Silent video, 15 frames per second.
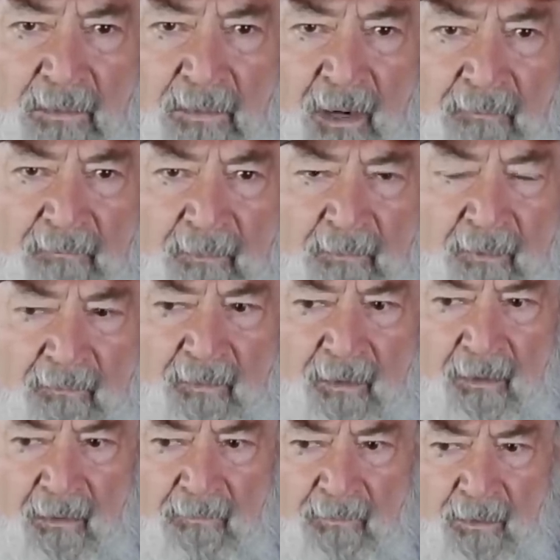right from the
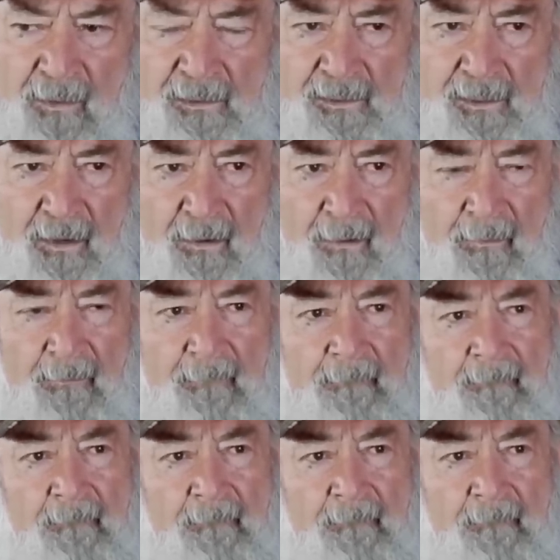very, very start.